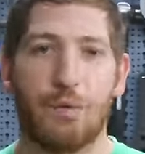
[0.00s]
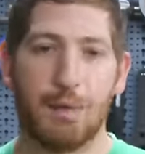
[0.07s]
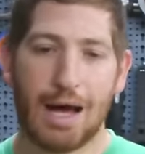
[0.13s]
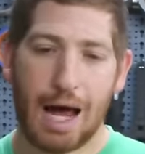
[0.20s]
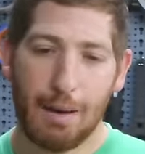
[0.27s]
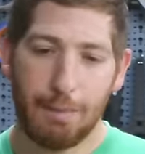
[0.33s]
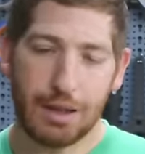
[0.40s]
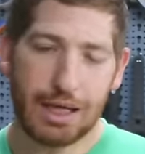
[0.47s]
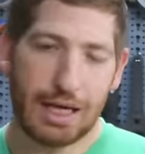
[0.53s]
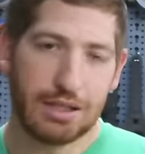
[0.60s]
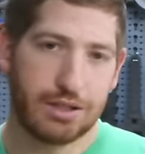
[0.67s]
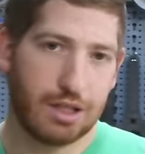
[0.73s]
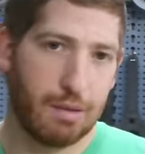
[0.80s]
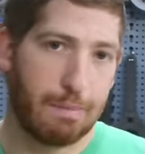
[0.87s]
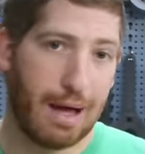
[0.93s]
From an
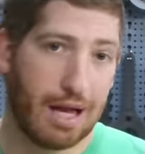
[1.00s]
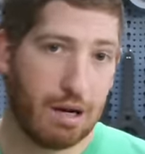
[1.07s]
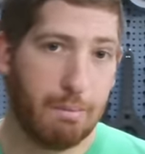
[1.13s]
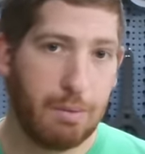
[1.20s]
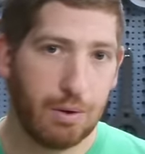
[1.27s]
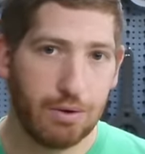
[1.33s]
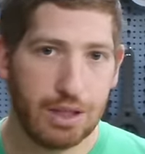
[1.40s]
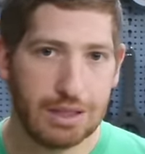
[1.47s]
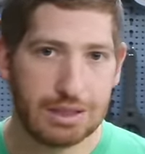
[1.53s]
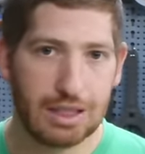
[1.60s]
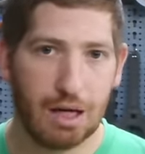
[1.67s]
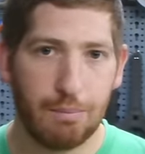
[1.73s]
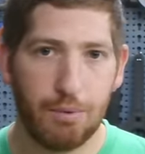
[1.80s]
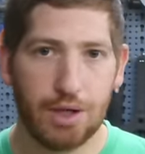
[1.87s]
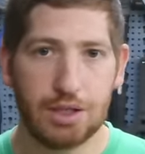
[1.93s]
application compatibility
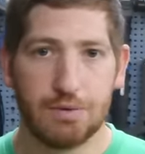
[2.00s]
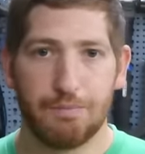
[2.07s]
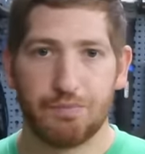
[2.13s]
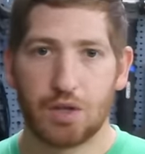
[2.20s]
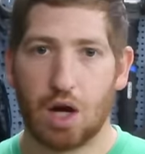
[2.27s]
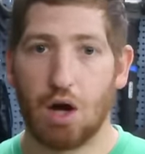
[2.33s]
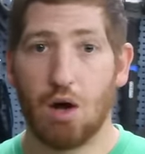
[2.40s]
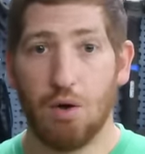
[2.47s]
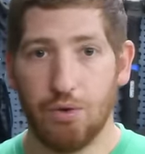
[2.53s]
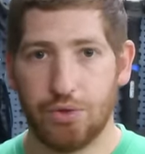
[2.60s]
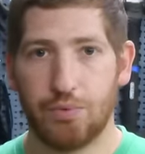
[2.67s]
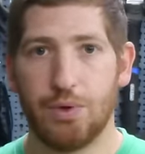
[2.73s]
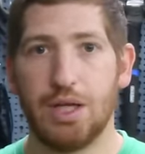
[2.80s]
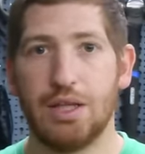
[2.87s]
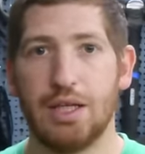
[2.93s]
standpoint, all
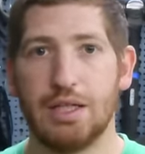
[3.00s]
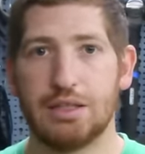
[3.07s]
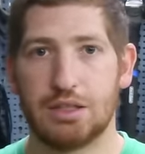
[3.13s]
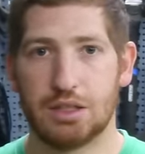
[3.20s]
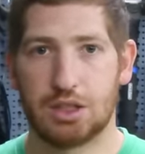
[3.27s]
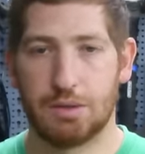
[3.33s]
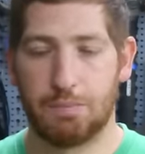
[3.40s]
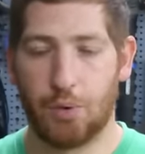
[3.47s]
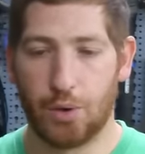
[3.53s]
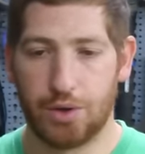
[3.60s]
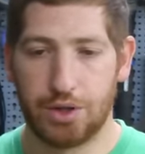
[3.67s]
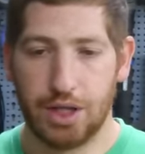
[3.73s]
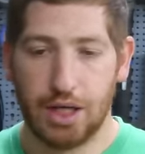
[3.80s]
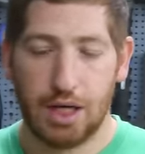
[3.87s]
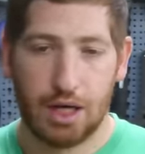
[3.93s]
three of these
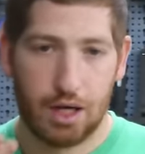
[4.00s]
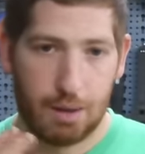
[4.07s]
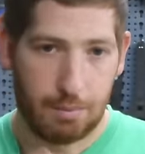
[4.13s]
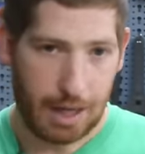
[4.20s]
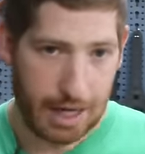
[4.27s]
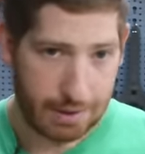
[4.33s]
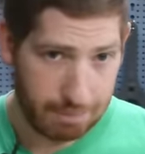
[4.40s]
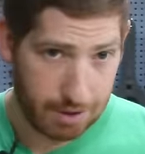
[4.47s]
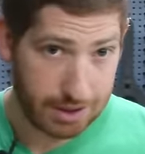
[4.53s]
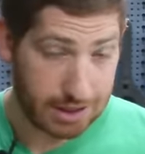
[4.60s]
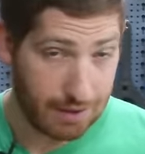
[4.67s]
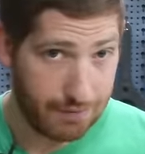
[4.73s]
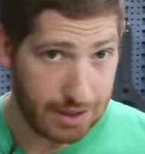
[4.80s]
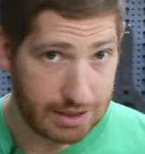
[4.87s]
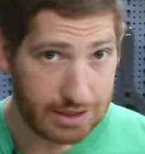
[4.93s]
support ANT plus
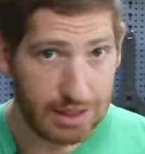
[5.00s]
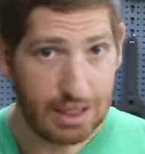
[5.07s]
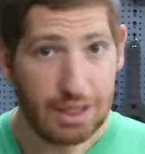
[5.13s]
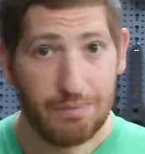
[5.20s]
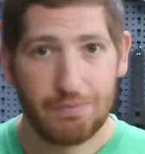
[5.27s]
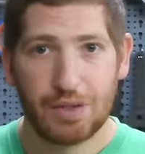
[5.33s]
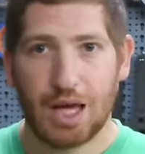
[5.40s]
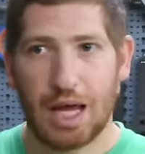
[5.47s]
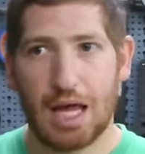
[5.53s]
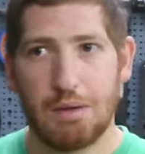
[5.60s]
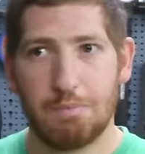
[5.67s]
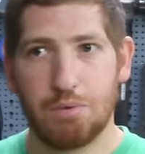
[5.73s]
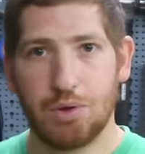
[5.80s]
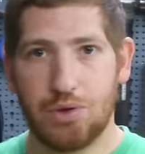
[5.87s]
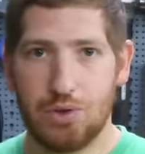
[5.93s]
FE-C
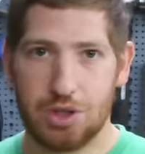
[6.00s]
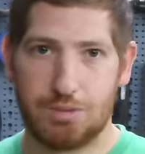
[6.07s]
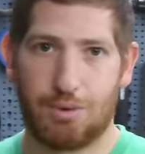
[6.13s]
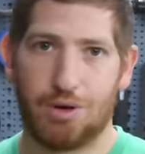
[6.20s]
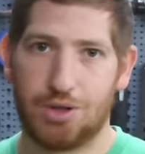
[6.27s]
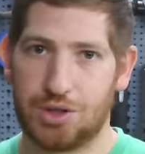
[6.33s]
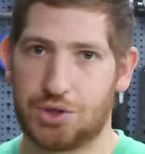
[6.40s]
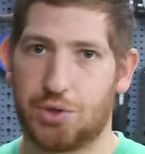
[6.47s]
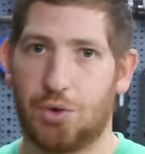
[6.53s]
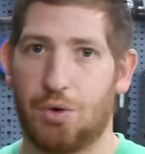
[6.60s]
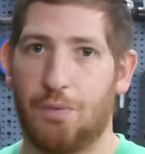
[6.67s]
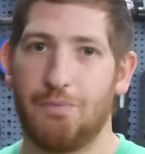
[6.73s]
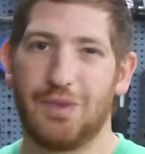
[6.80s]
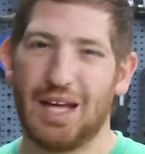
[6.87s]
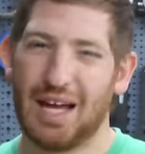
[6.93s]
and Bluetooth Smart
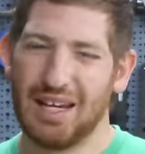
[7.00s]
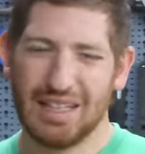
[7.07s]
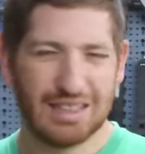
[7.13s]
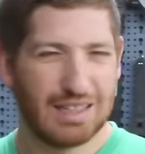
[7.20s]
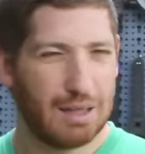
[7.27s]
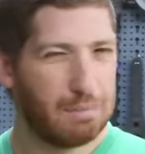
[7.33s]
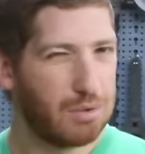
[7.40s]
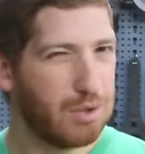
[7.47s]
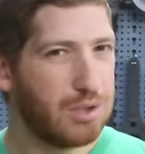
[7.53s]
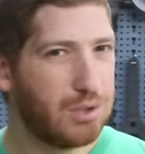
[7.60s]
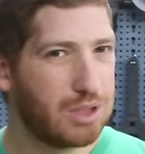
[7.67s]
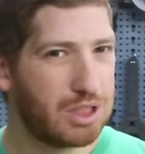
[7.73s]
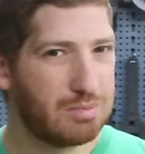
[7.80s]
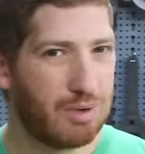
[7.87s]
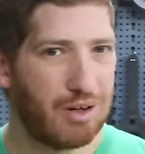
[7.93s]
Control. I didn't say
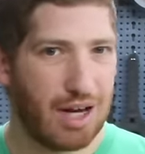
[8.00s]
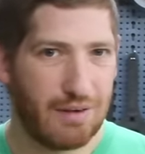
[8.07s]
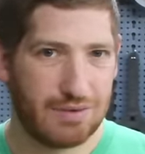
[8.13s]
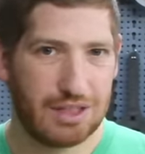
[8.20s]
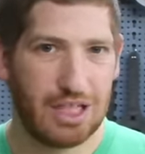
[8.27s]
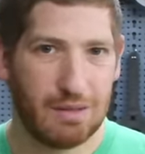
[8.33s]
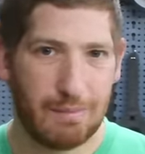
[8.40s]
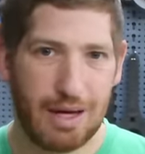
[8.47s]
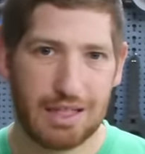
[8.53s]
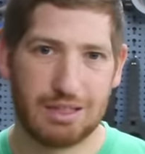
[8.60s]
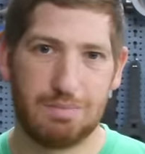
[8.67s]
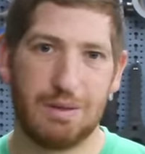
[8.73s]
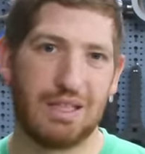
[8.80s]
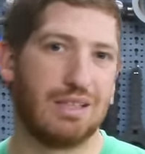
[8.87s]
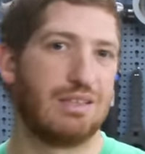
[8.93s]
Bluetooth Smart
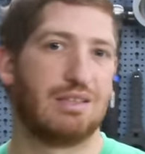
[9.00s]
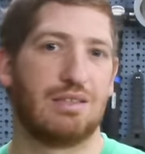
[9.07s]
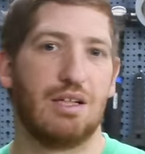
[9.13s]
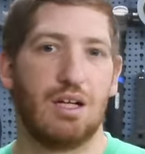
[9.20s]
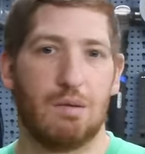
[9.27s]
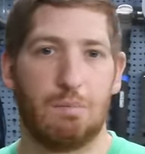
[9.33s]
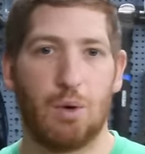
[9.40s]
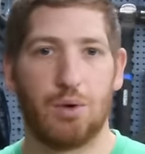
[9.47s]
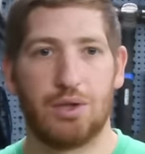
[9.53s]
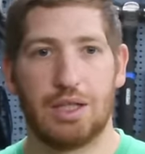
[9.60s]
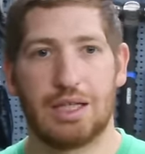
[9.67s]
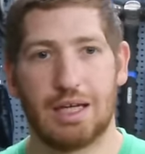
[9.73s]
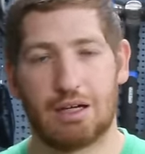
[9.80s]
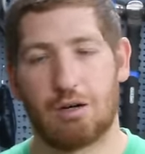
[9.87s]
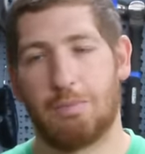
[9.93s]
FTMS because both
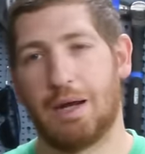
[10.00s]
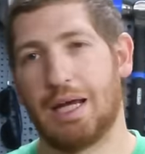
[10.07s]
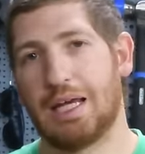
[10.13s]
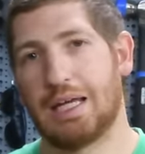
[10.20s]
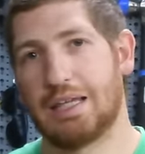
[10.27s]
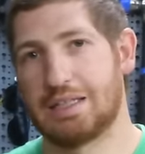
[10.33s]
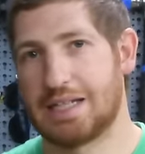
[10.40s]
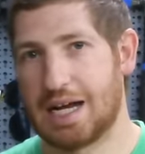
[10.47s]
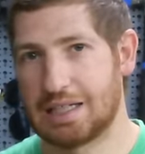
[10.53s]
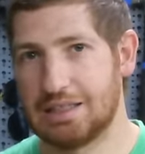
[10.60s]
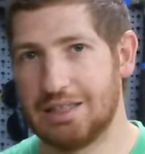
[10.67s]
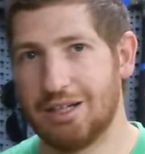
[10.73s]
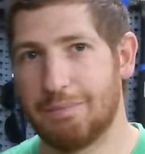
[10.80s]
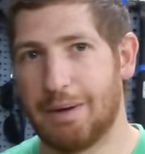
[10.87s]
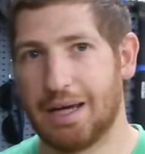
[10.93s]
the KICKR bike and the
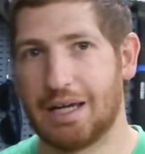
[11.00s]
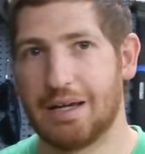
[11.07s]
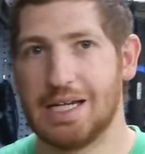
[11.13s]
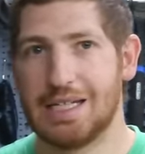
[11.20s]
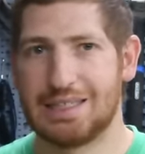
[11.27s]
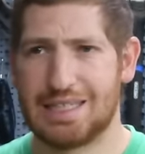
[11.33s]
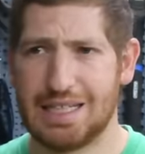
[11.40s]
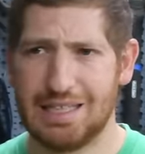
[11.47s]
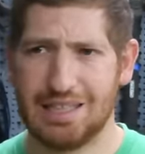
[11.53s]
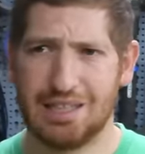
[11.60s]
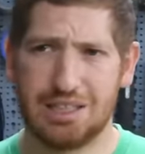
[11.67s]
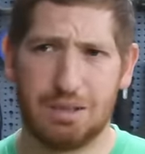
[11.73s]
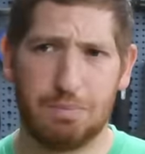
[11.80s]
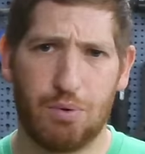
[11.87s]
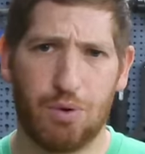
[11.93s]
Tacx NEO bike
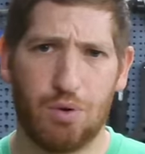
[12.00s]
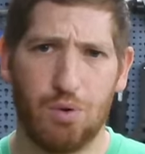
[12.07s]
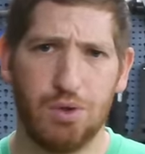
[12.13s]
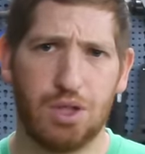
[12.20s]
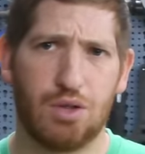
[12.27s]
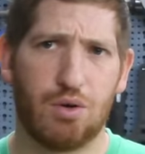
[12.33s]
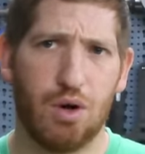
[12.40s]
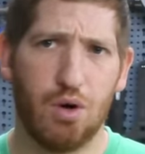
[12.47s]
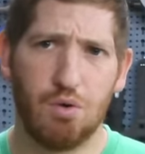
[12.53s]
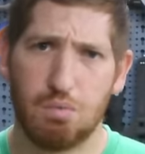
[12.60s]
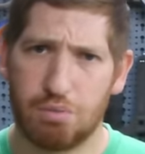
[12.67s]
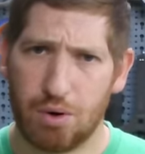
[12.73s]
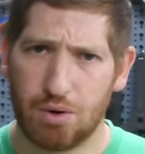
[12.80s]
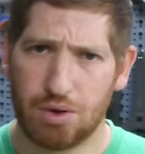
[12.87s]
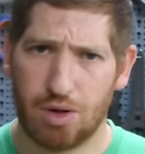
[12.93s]
technically support only their
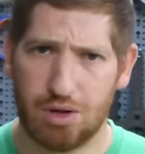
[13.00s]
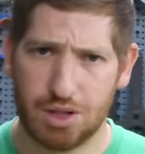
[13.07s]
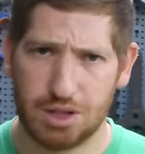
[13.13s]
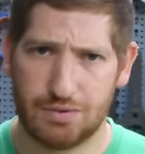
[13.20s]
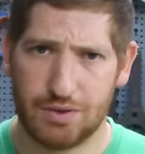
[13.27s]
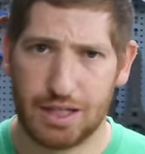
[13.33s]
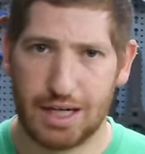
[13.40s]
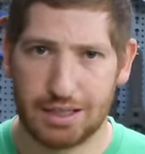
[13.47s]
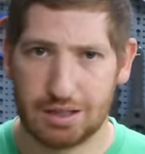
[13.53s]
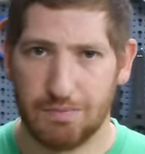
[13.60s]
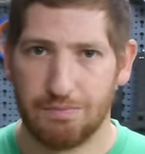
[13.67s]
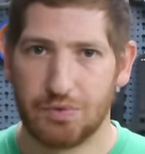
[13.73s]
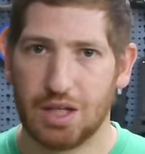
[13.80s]
own protocols for that.